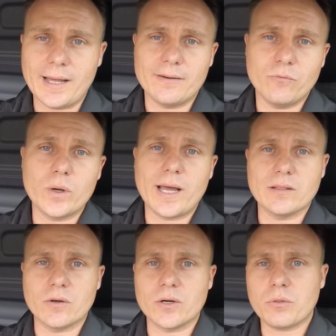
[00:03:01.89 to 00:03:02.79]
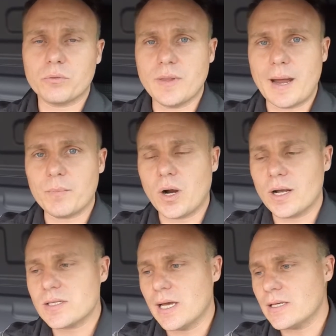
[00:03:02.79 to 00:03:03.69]
kind of what I learned through that
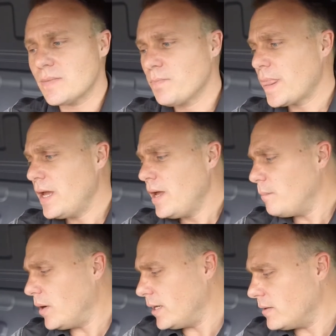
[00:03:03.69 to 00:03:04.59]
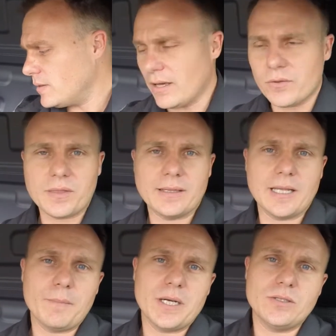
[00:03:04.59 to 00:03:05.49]
process. But the other thing
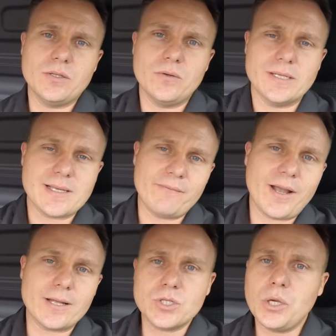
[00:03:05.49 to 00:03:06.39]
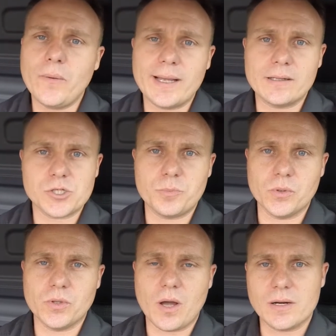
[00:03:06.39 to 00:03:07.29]
that I'm going to do is I've got 2 English
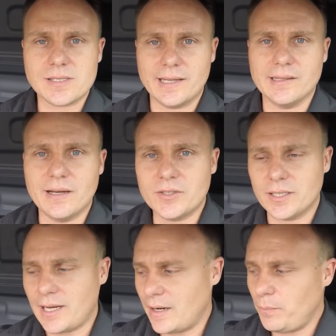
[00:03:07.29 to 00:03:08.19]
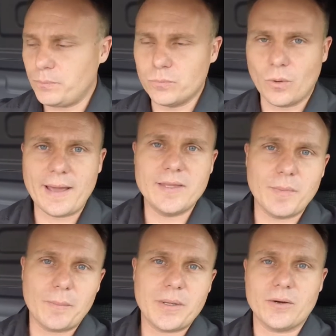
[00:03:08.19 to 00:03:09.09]
Bulldogs. I love to kind of ride
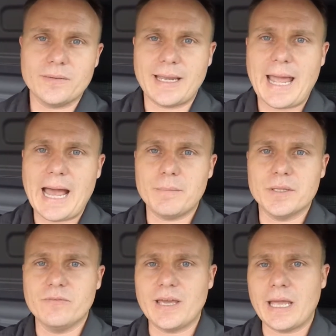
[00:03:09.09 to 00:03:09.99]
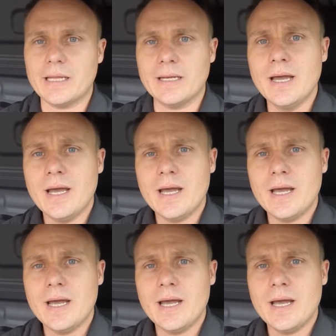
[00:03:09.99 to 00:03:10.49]
them up here in the cab of the van,